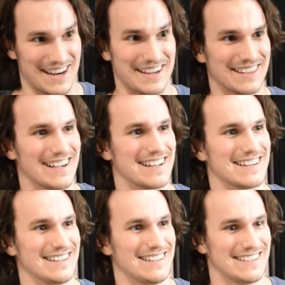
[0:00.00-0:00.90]

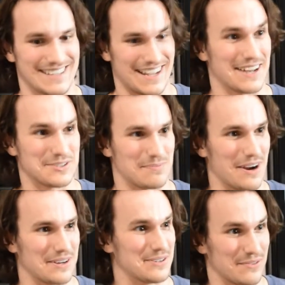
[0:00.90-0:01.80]
Dateline, To Catch a
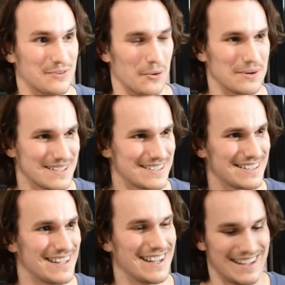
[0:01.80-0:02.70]
Predator, of course.